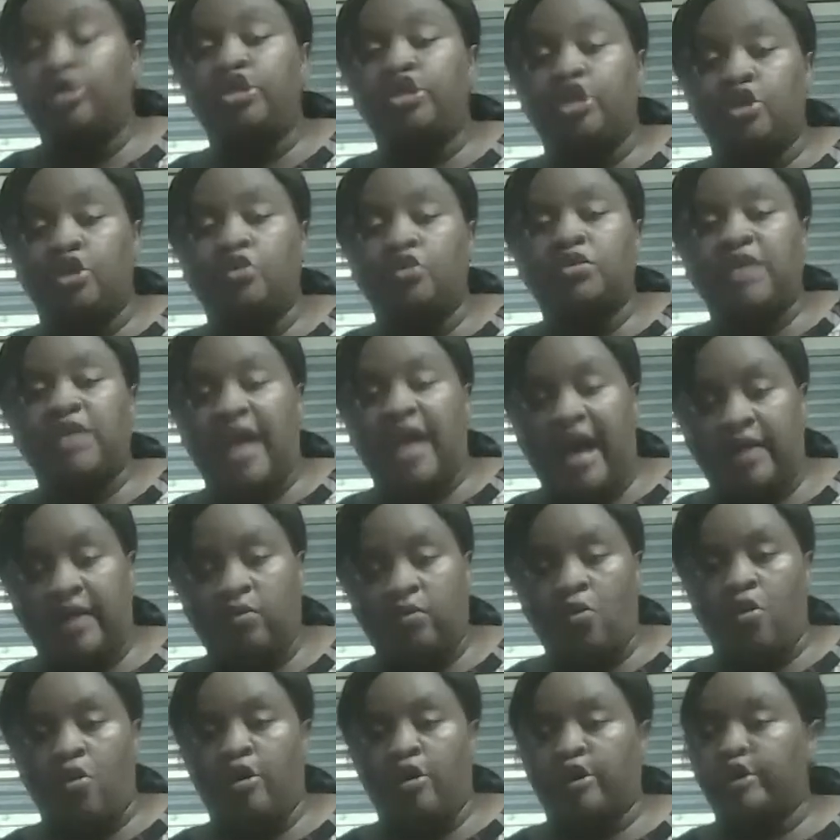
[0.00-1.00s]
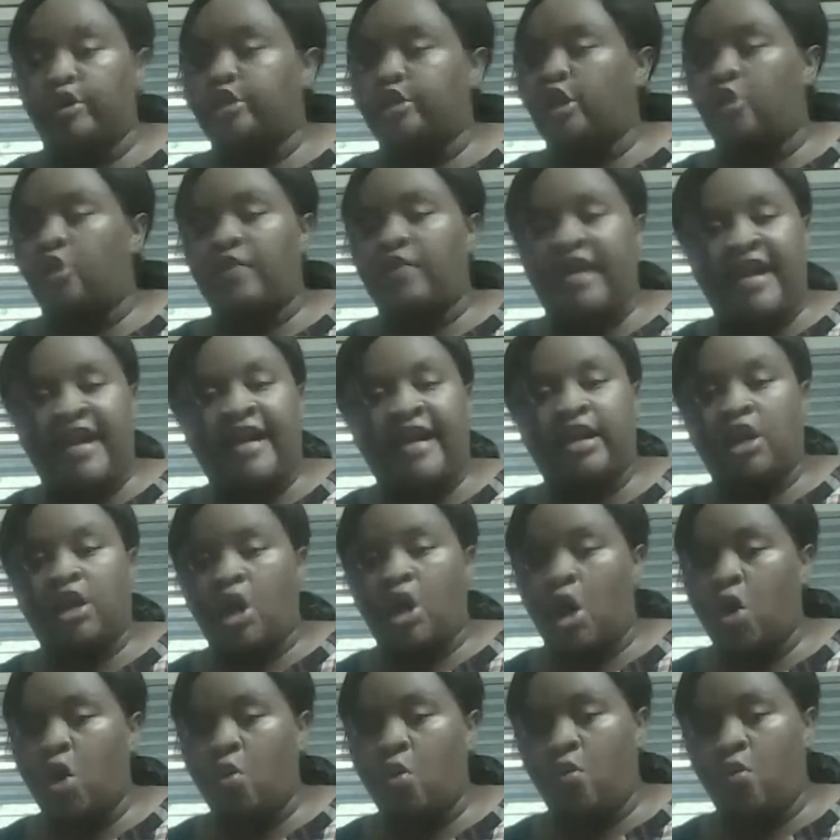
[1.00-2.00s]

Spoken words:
use hot water. Don't add cold